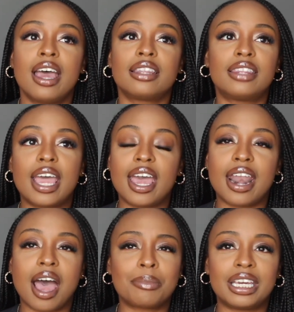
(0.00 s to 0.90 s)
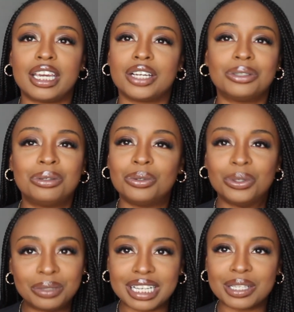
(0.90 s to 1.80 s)
that, I mean,
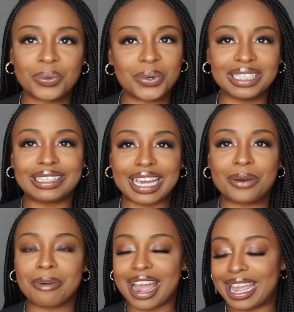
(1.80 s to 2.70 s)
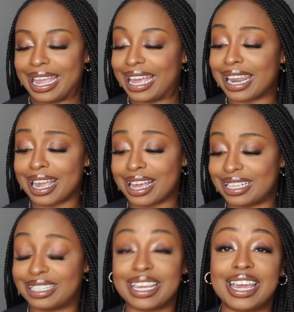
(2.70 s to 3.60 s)
who doesn't want that, right? And like I
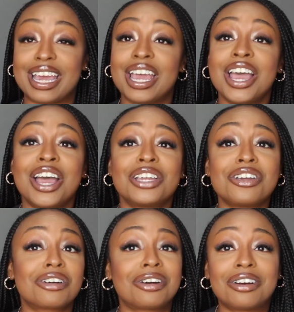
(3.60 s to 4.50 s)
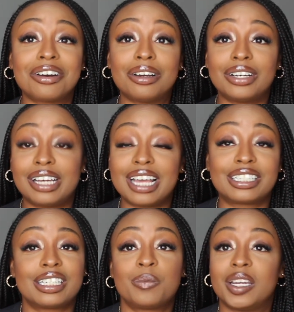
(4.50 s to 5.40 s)
said, your girl
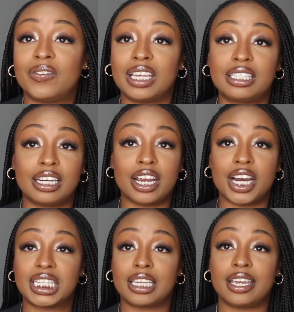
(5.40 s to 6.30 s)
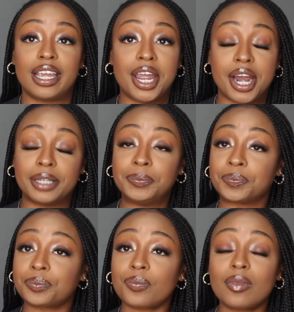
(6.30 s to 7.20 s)
has just been investing in her skincare,
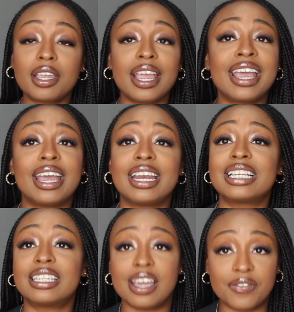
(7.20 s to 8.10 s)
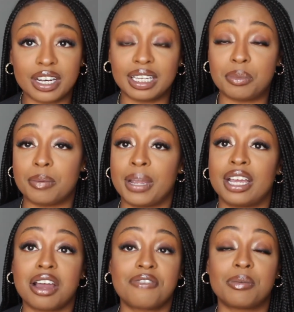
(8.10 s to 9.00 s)
and it's definitely been
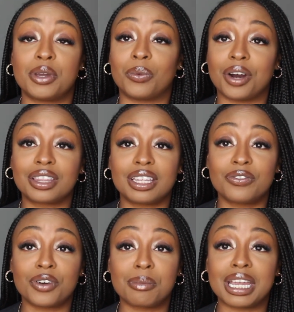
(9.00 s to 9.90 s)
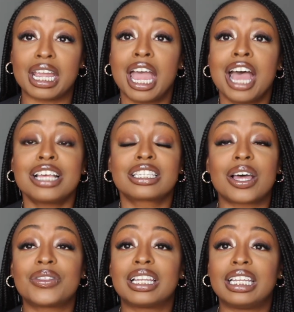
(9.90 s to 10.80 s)
paying off and been worth it for me.
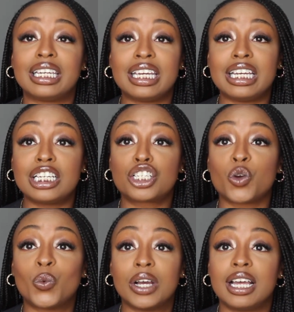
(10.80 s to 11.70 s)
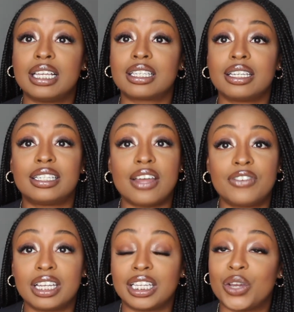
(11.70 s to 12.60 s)
So the Laneige was
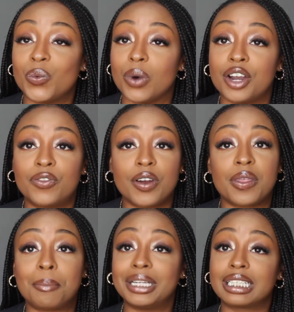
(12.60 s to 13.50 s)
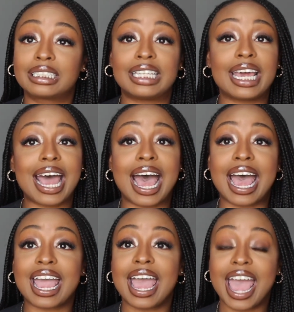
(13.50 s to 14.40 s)
definitely one for the books that
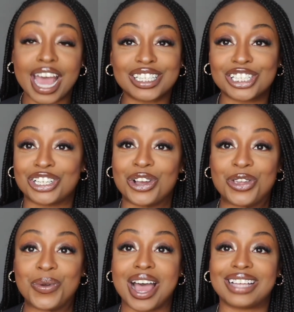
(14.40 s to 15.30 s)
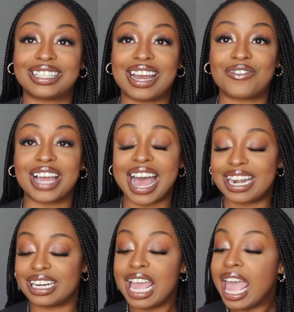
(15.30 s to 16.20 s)
I had to show you guys that I've
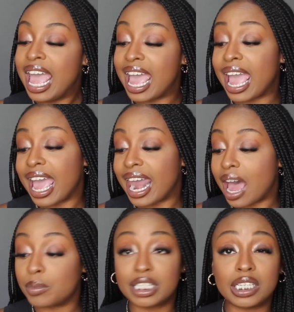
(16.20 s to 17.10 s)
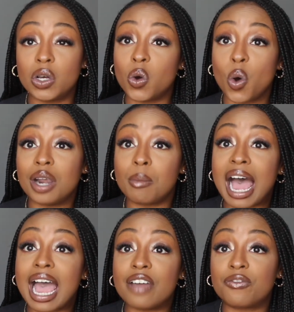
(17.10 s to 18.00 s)
gotten. And I'm still on
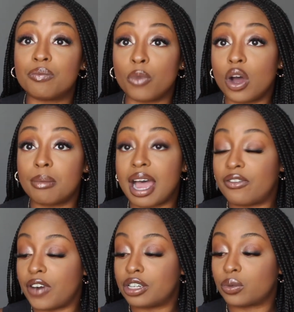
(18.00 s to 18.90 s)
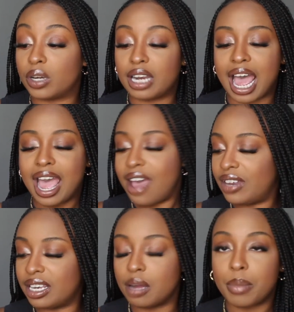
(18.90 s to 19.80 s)
my first one. I have
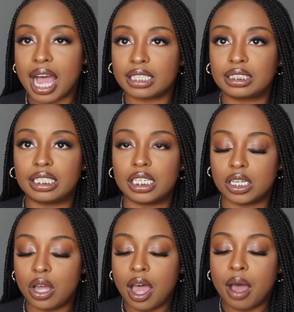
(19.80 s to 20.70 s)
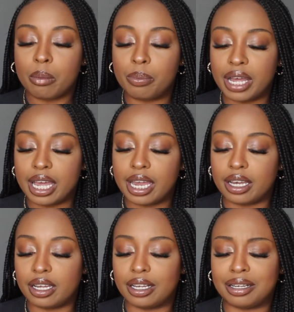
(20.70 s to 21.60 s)
it in a box still, but
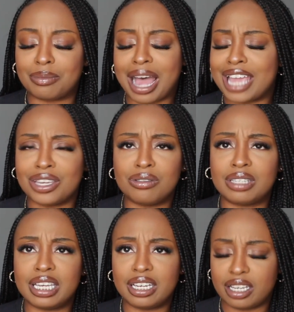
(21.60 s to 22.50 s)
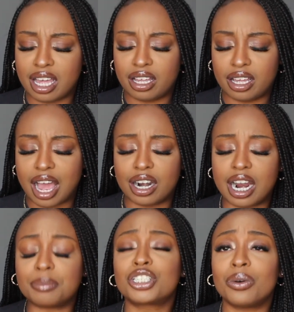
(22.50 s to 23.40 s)
I use it.
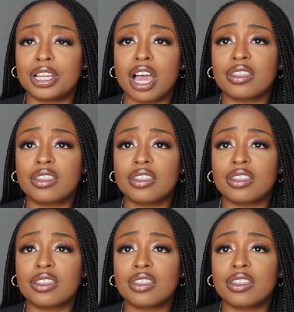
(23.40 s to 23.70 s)
I'm showing y'all